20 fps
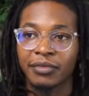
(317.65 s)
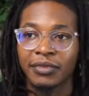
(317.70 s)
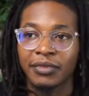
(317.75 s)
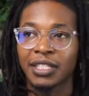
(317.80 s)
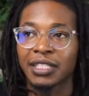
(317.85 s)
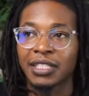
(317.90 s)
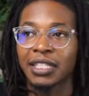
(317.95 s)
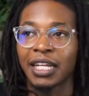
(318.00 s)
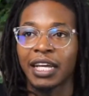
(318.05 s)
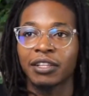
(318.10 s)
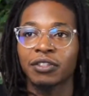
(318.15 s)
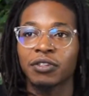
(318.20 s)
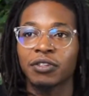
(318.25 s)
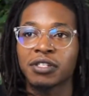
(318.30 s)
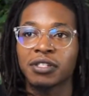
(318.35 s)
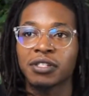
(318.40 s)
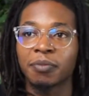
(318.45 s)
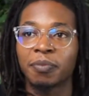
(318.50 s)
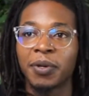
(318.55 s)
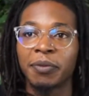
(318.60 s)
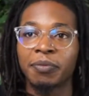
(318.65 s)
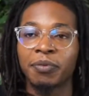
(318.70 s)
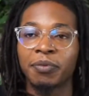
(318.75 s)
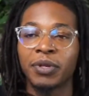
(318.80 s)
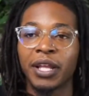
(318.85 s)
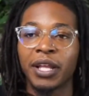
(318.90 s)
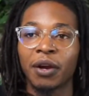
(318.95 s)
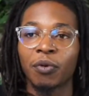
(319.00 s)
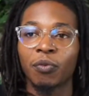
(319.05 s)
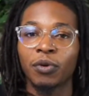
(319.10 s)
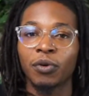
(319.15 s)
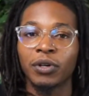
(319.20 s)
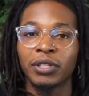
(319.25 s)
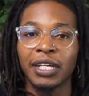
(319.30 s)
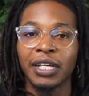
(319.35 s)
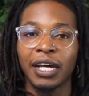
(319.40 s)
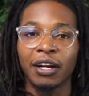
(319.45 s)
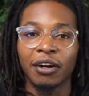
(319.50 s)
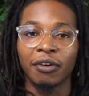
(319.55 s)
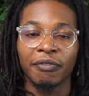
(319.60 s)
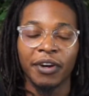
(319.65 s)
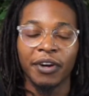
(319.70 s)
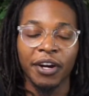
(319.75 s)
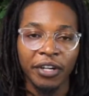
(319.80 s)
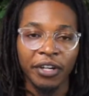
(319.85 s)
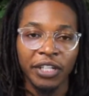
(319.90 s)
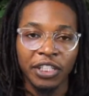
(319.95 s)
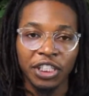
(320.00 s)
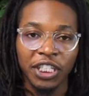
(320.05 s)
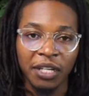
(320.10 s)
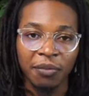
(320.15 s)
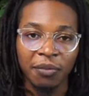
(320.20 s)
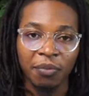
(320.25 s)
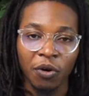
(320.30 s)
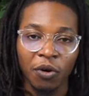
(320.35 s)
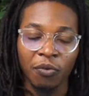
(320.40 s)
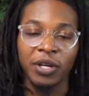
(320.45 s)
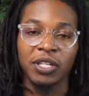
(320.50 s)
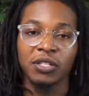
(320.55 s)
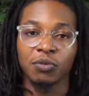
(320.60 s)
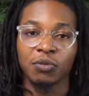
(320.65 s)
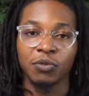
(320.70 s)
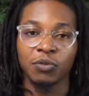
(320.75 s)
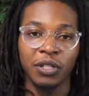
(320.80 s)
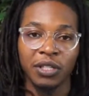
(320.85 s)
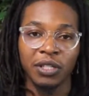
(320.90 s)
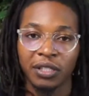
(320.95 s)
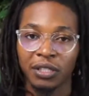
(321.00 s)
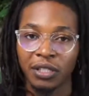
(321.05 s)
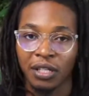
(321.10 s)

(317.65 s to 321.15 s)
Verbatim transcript: It's like those the people that want that are very cheap always want